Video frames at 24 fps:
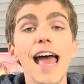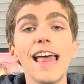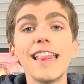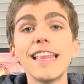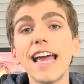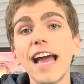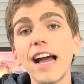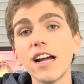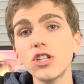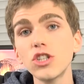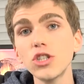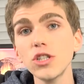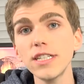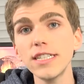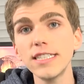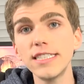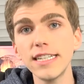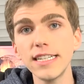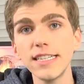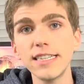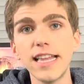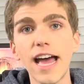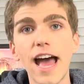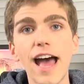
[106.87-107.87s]
And they actually
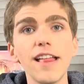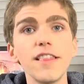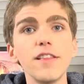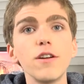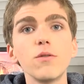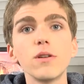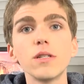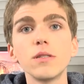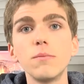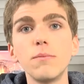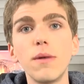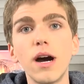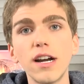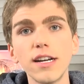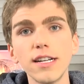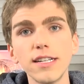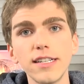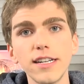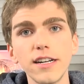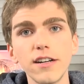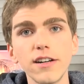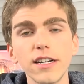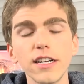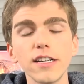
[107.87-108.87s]
did that. There was a
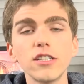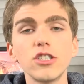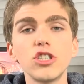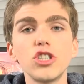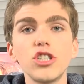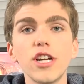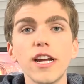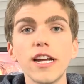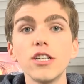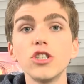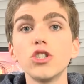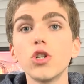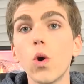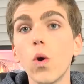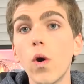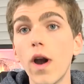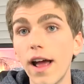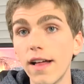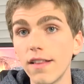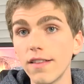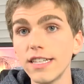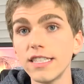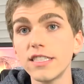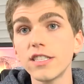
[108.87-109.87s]
monetary exchange, or
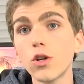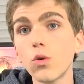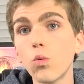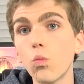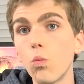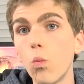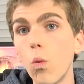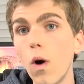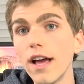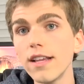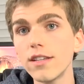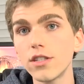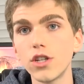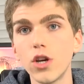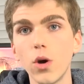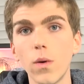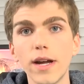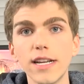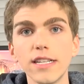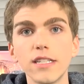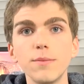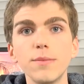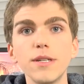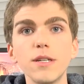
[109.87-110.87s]
at least there was
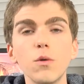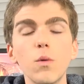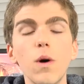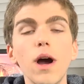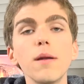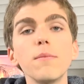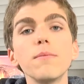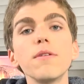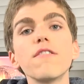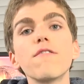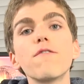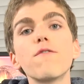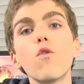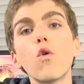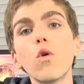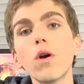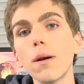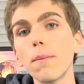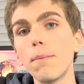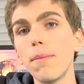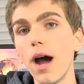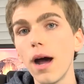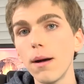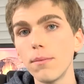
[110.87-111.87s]
going to be one,
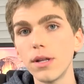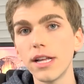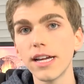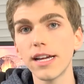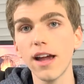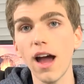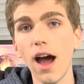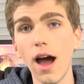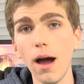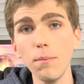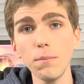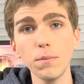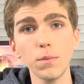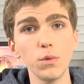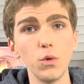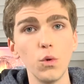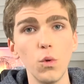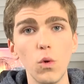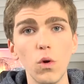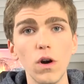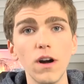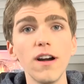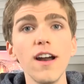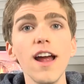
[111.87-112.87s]
before a public
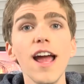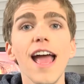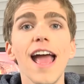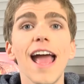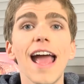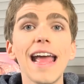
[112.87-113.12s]
uproar.